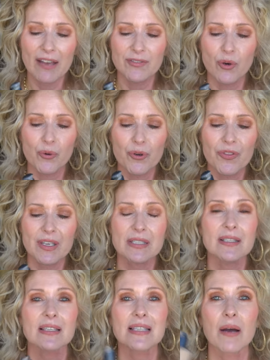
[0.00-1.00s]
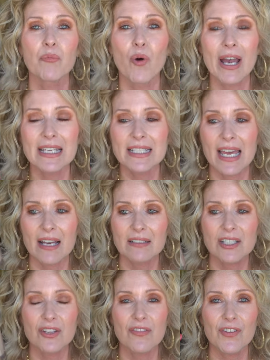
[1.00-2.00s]
have to order this because I'm way down
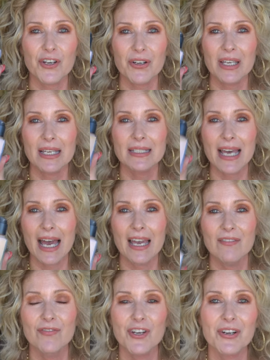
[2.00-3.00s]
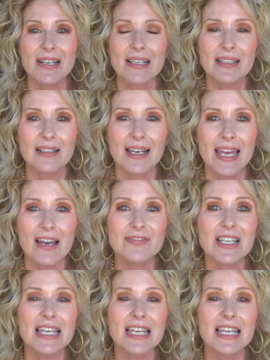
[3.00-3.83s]
to the very end. I have very little left.